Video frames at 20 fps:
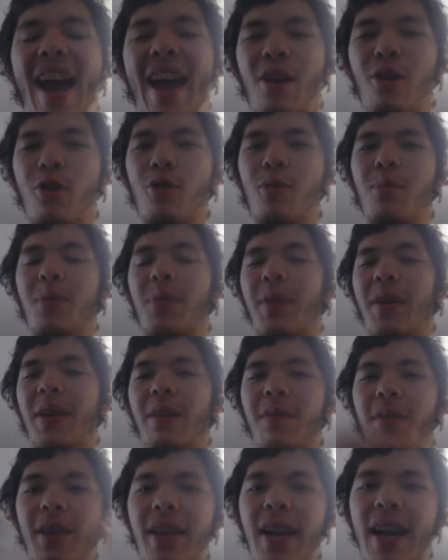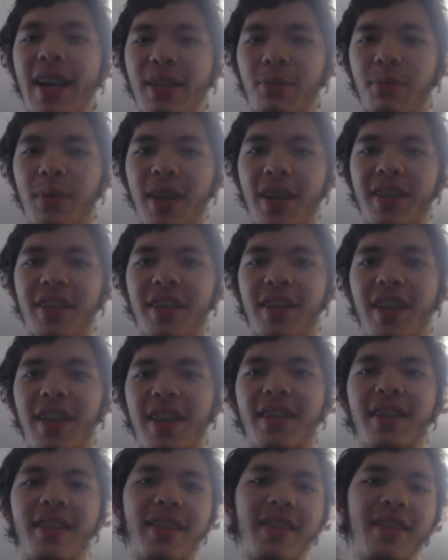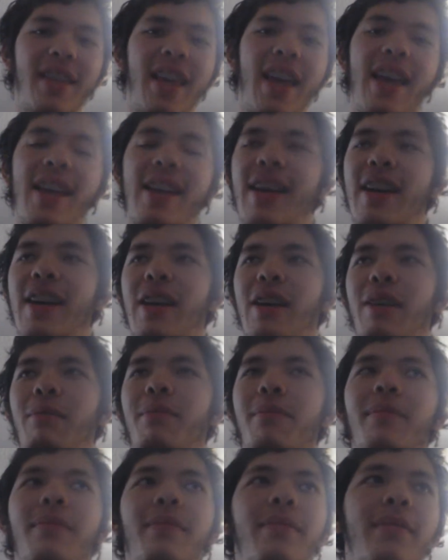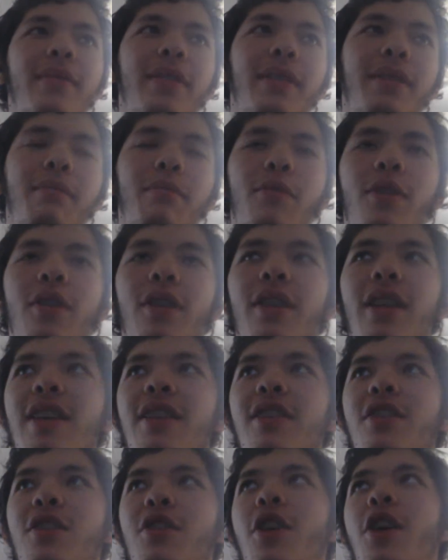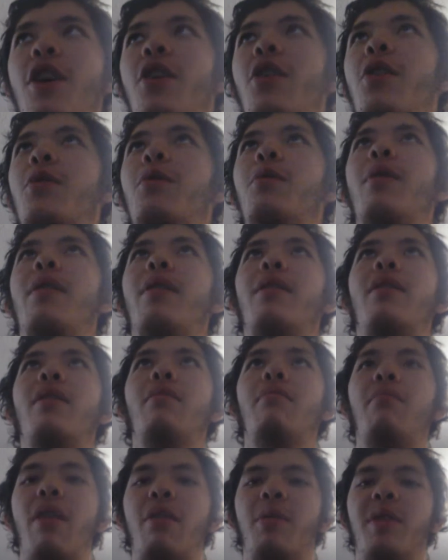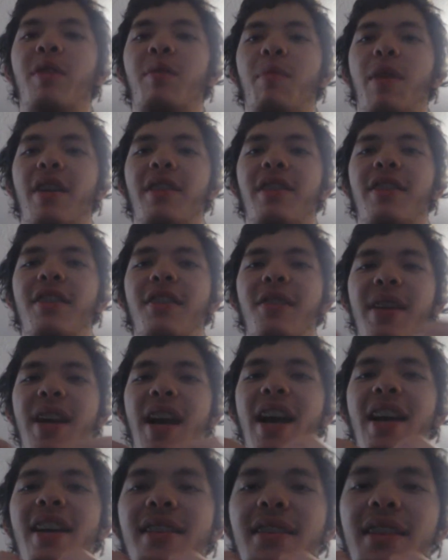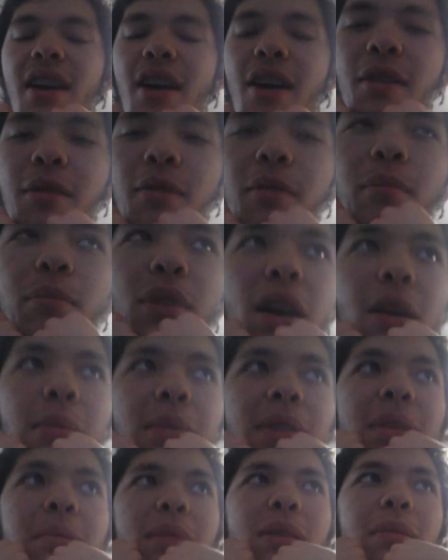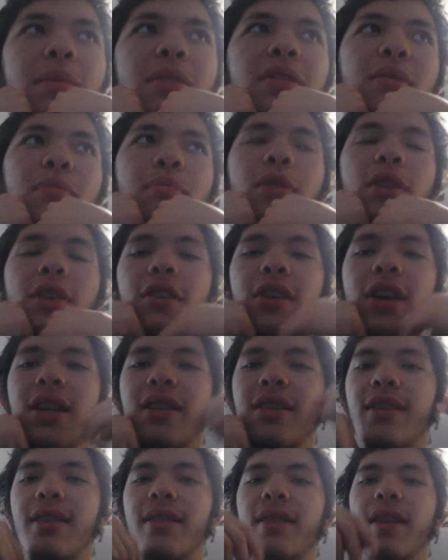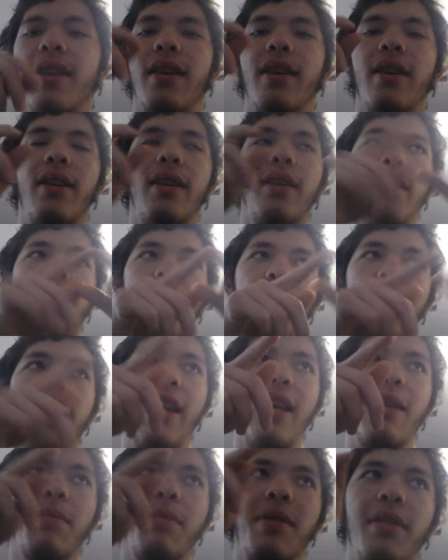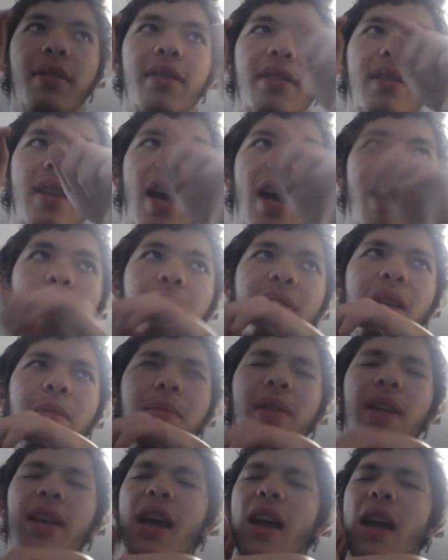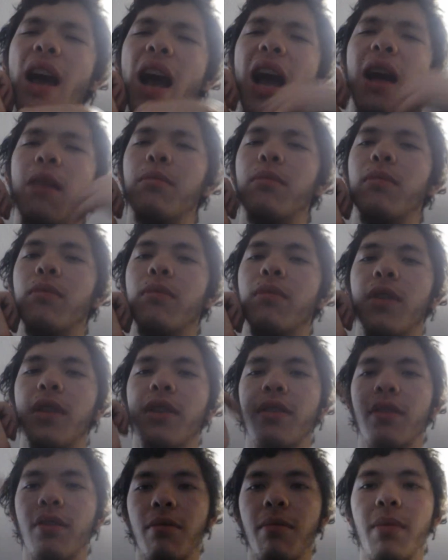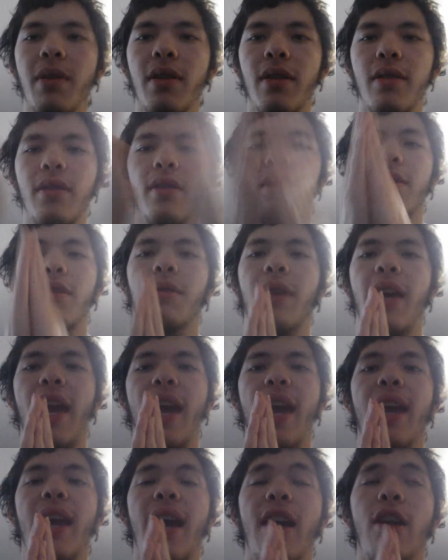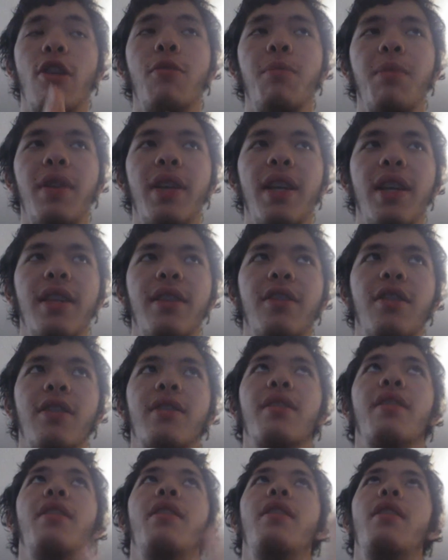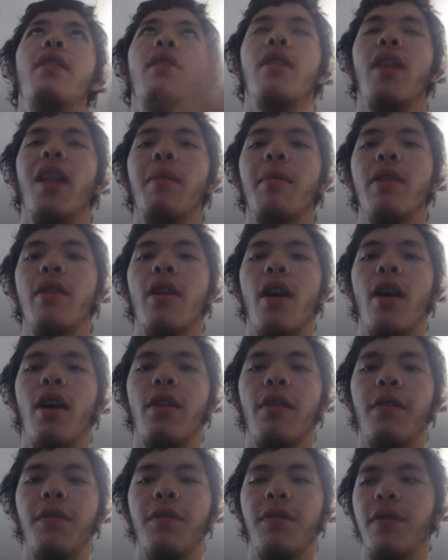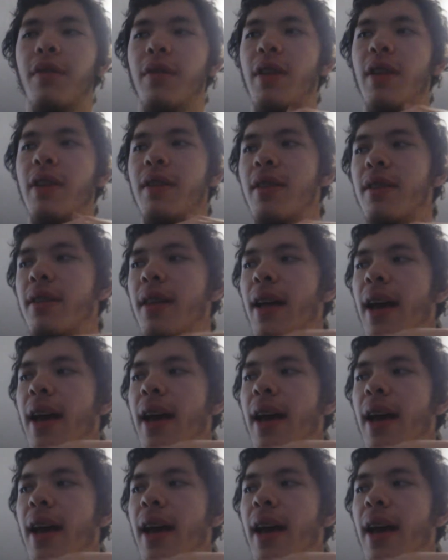I hope if you guys watch this, then more or less you know my response to you guys. I'll probably maybe just put your guys's names and timestamps, and I'm assuming this is okay. I hope it is. Just let me know if this is